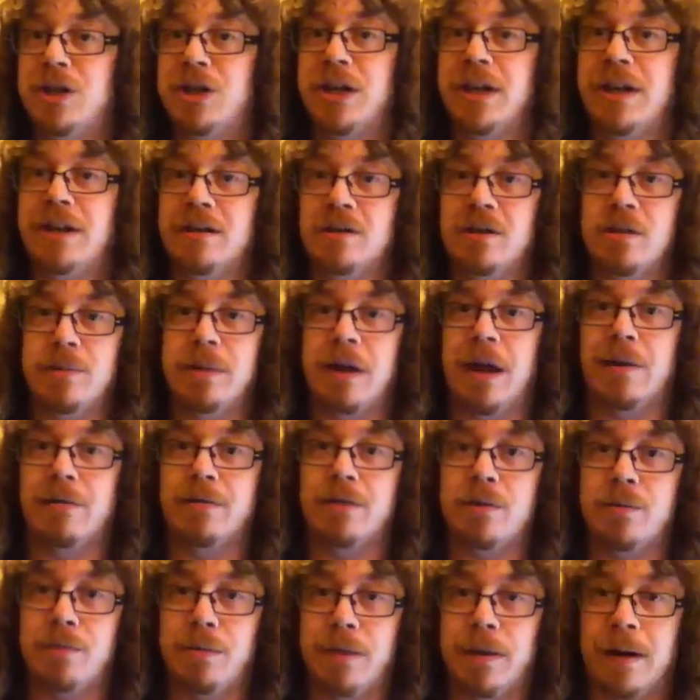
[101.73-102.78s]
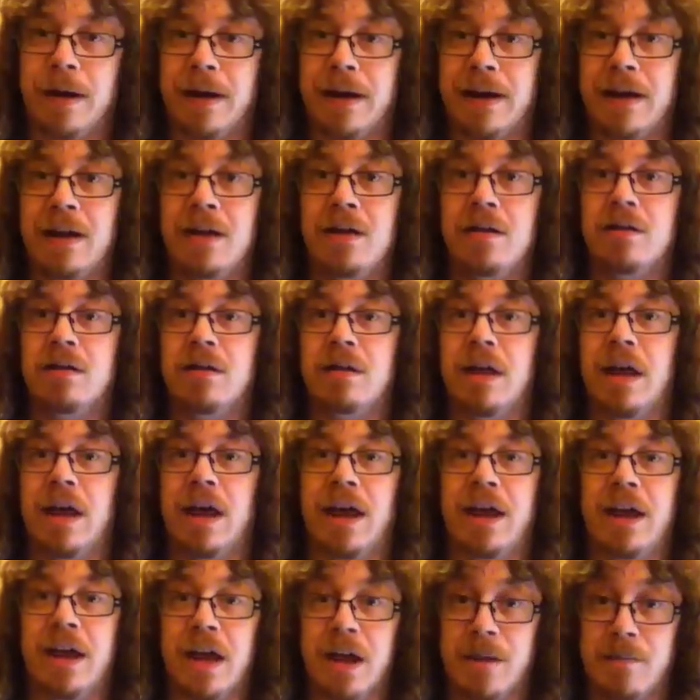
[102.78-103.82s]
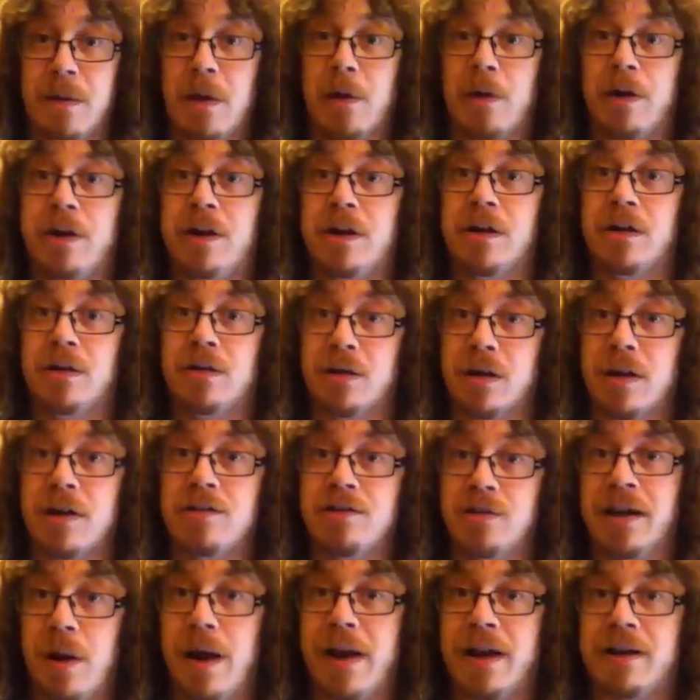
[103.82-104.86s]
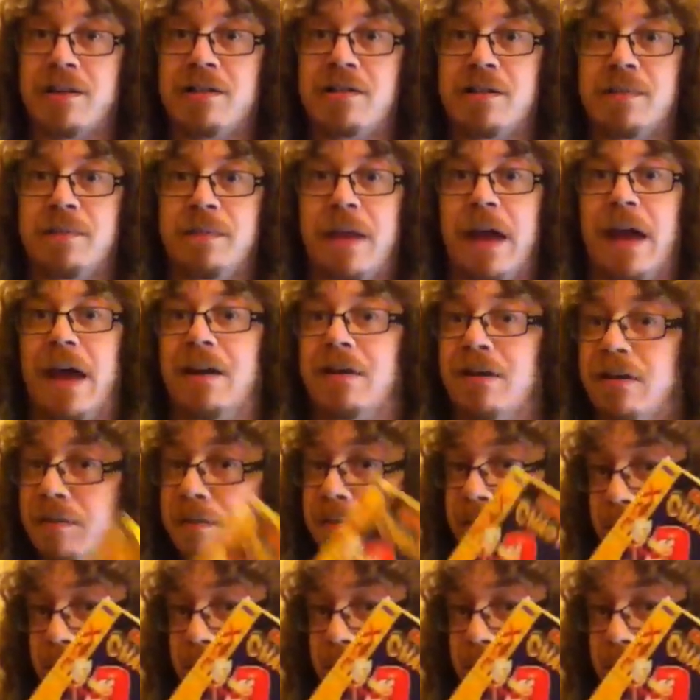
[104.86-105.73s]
machine to be able to play an American 32X and